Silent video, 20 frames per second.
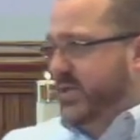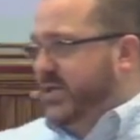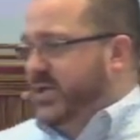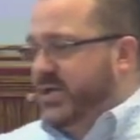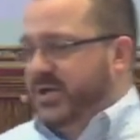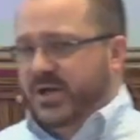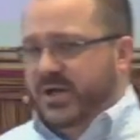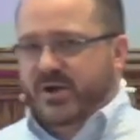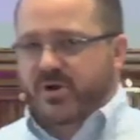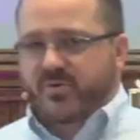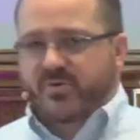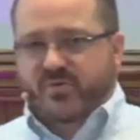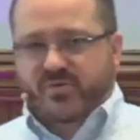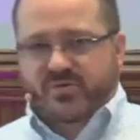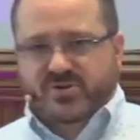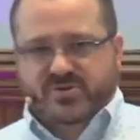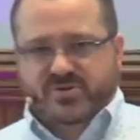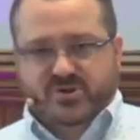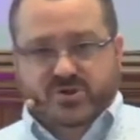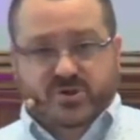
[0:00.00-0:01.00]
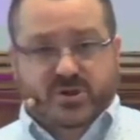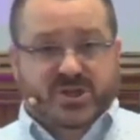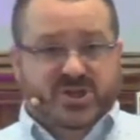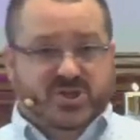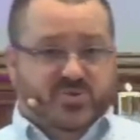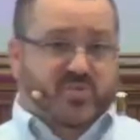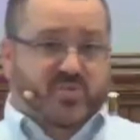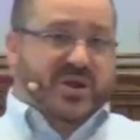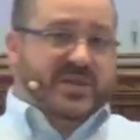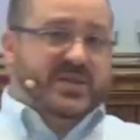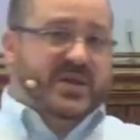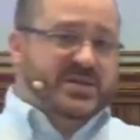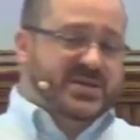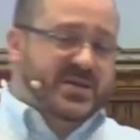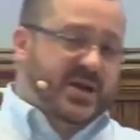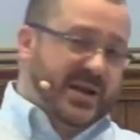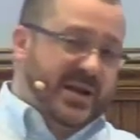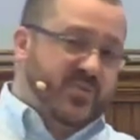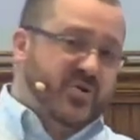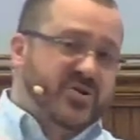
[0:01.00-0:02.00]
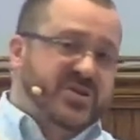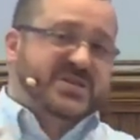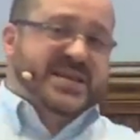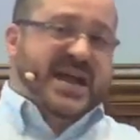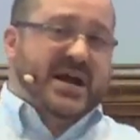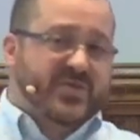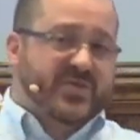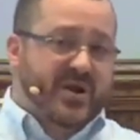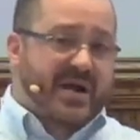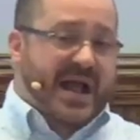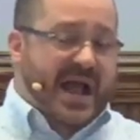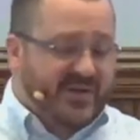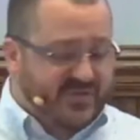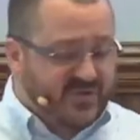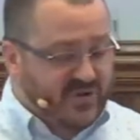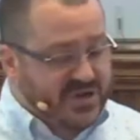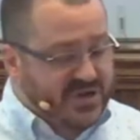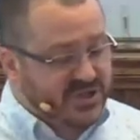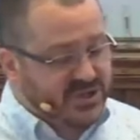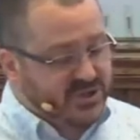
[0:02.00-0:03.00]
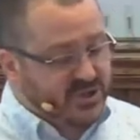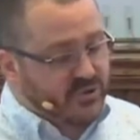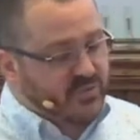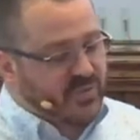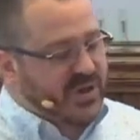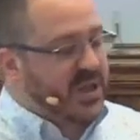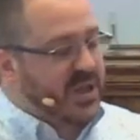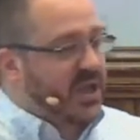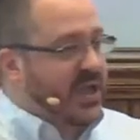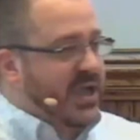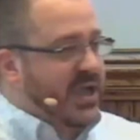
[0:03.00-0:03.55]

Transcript: uh, spring this and kind of put this out there after Easter, but it